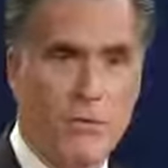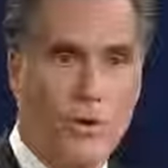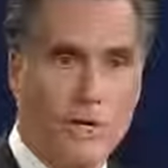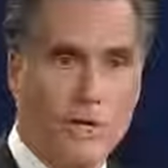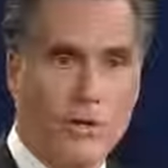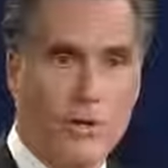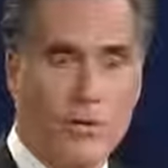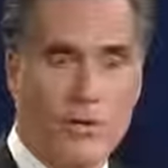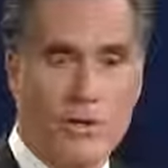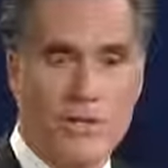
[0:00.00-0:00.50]

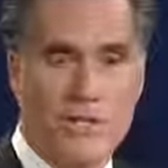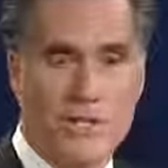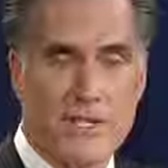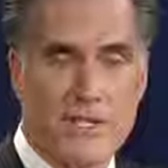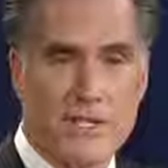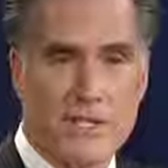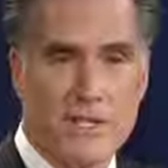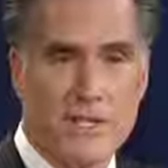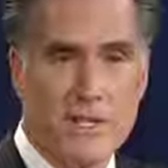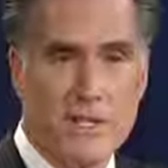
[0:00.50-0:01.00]
One, of course,
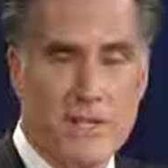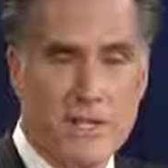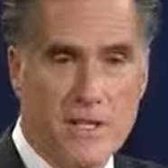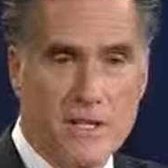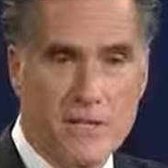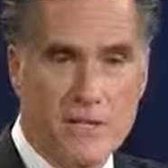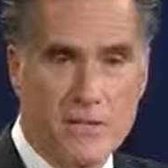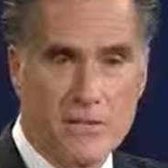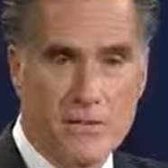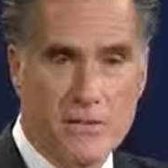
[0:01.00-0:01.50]
is
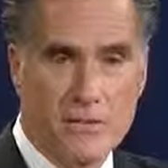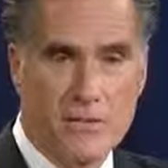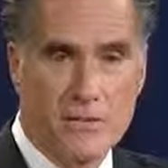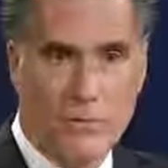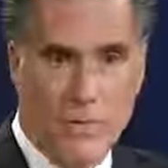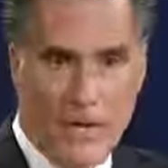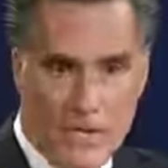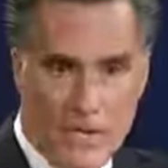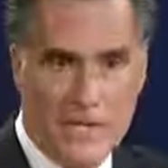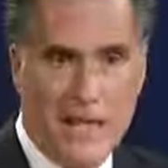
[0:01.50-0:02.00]
to
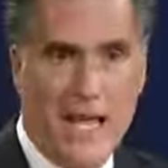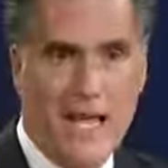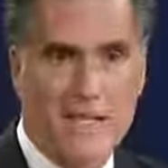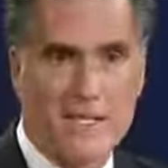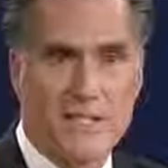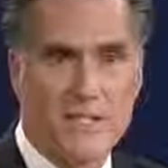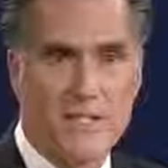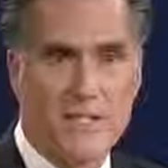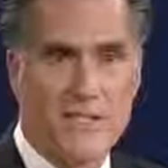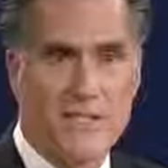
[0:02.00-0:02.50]
raise
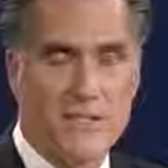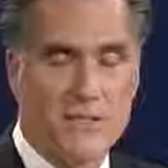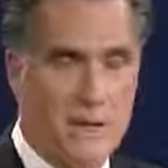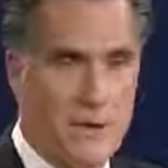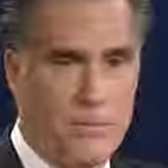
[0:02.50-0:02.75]
taxes.